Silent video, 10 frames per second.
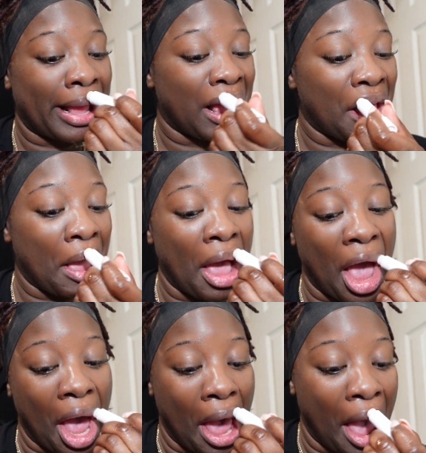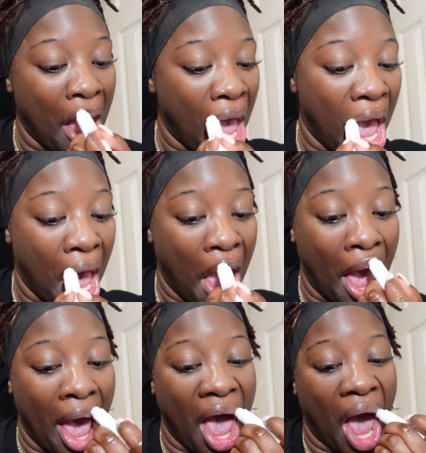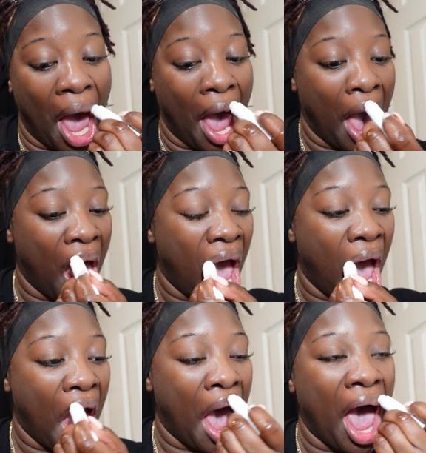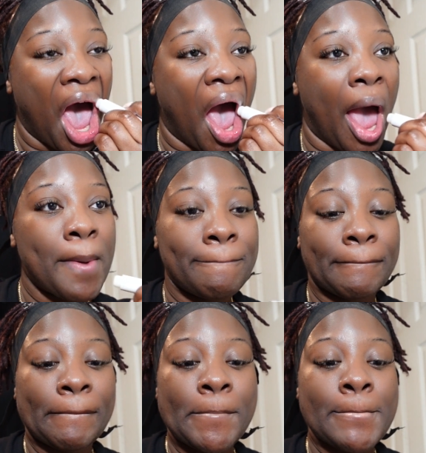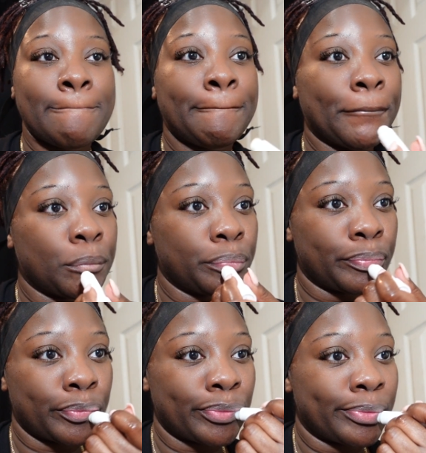Okay, so I'm just starting off with moisturizing my lips right